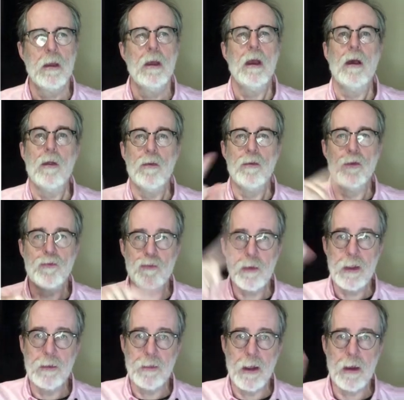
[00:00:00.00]
The
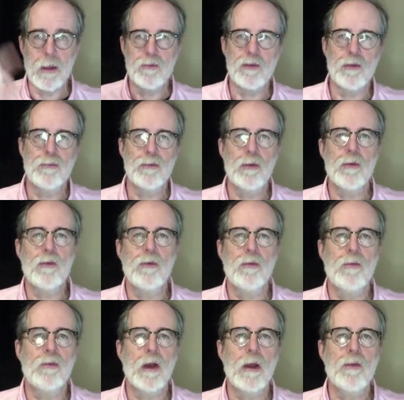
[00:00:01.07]
tree that I showed first of the
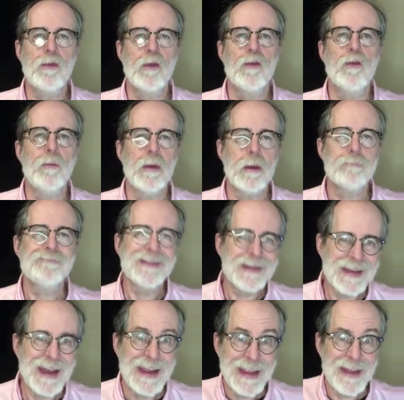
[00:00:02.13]
file system
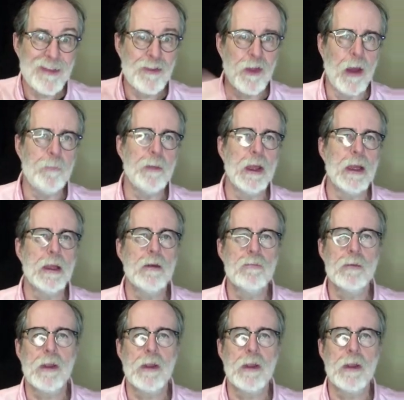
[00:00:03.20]
is that big.